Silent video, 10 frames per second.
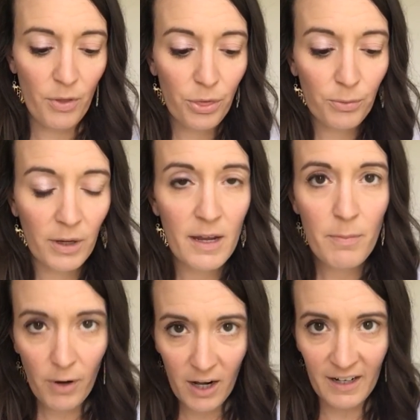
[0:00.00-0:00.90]
3
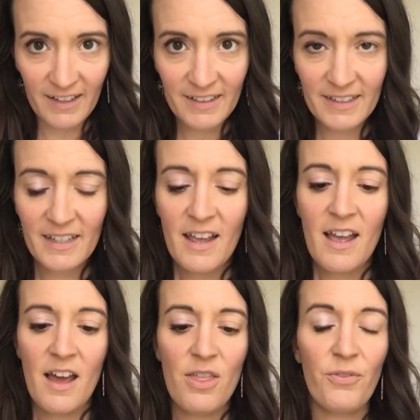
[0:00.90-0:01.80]
products,
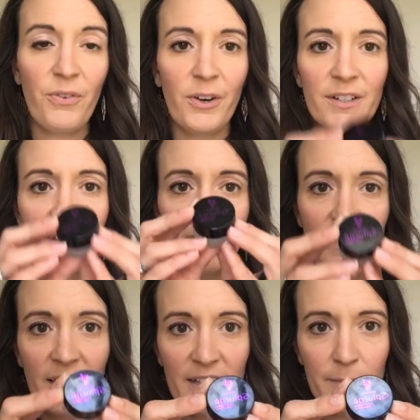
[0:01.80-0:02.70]
and the first
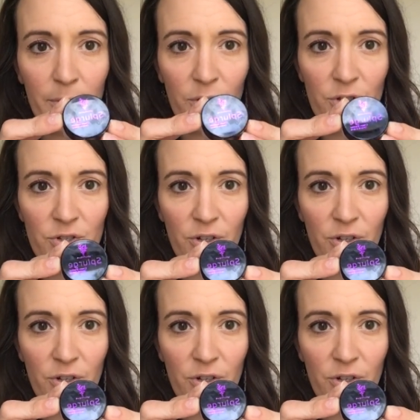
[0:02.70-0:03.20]
is a Splurge